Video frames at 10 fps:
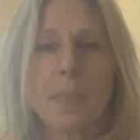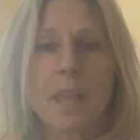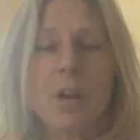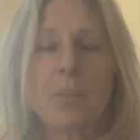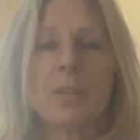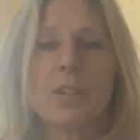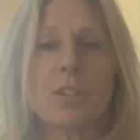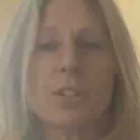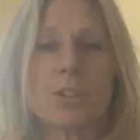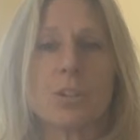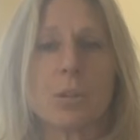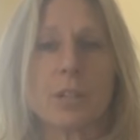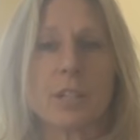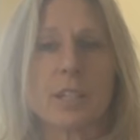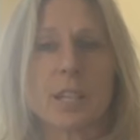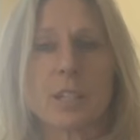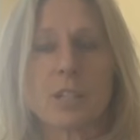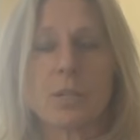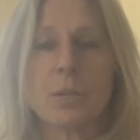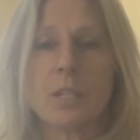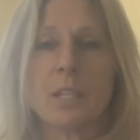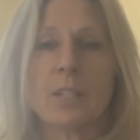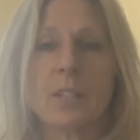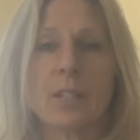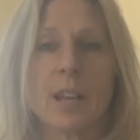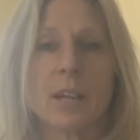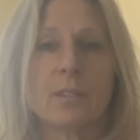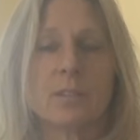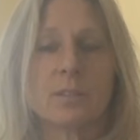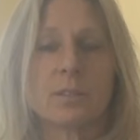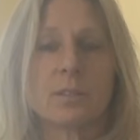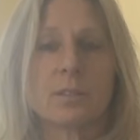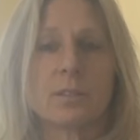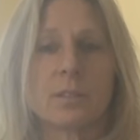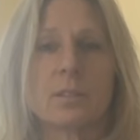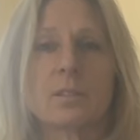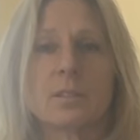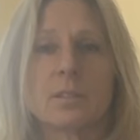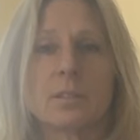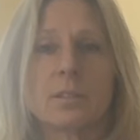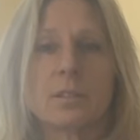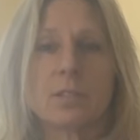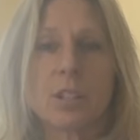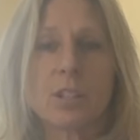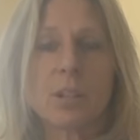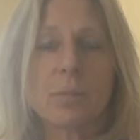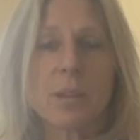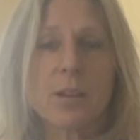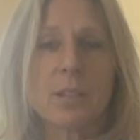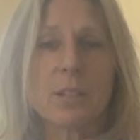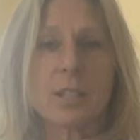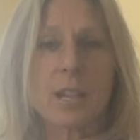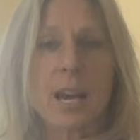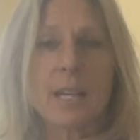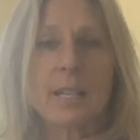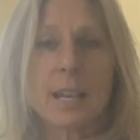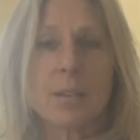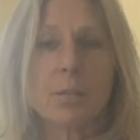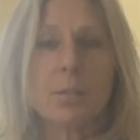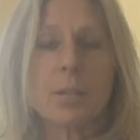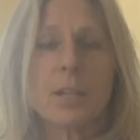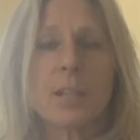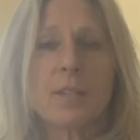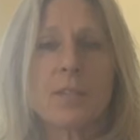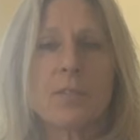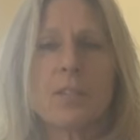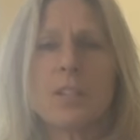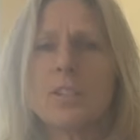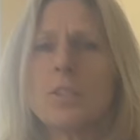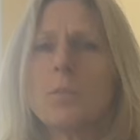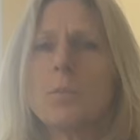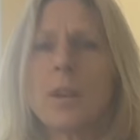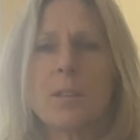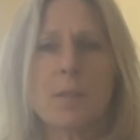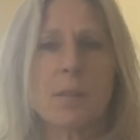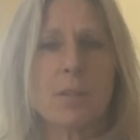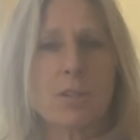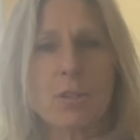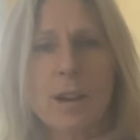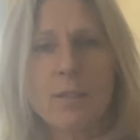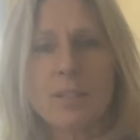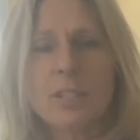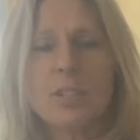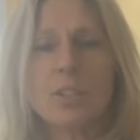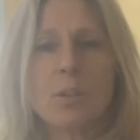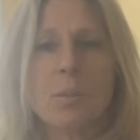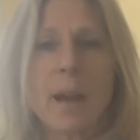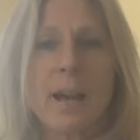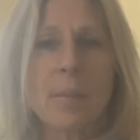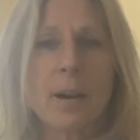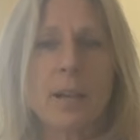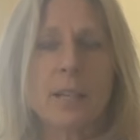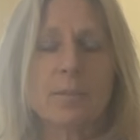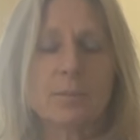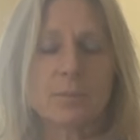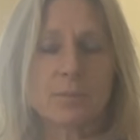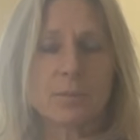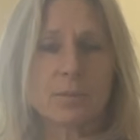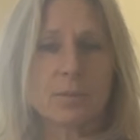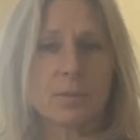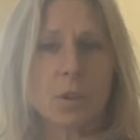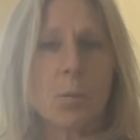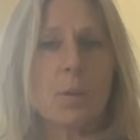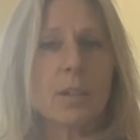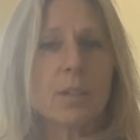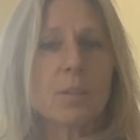helping the internal organs get a squeeze. Inhale. Chest comes out to the side, lateral breathing. Feel your breath maybe travel into your back body, opening your